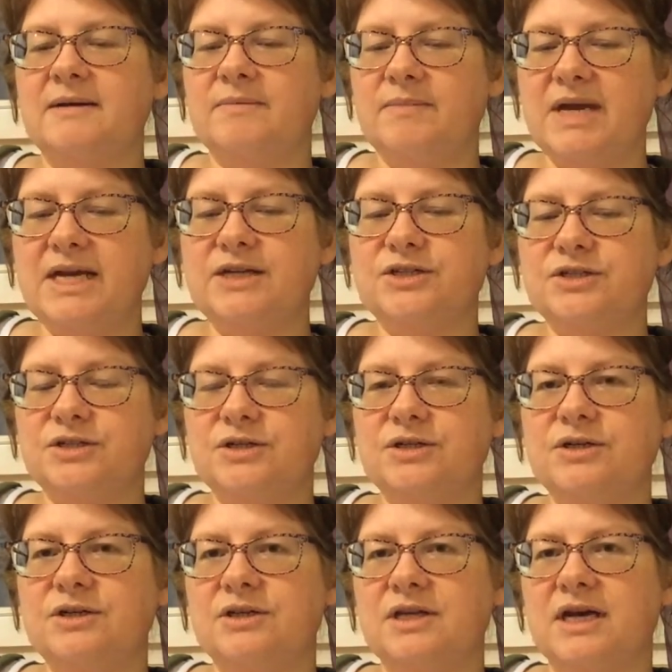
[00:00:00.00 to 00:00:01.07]
make
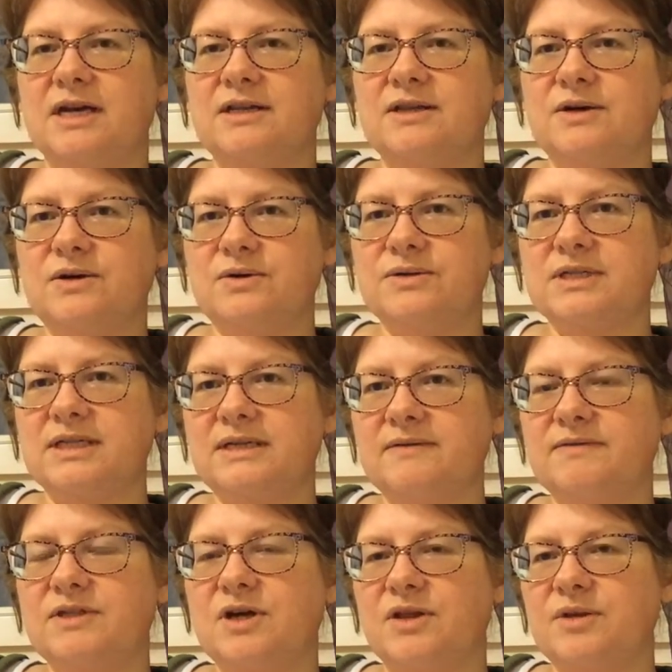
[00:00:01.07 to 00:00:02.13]
sure that the host
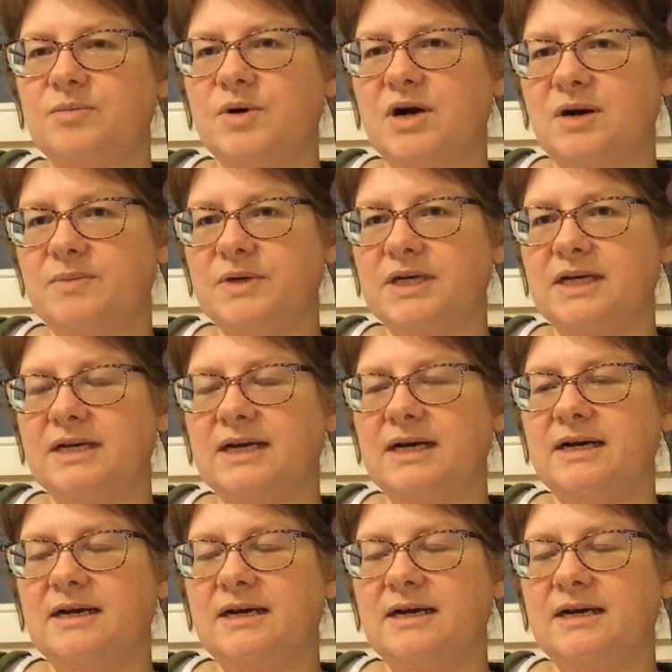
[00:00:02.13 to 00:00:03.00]
lives on the property,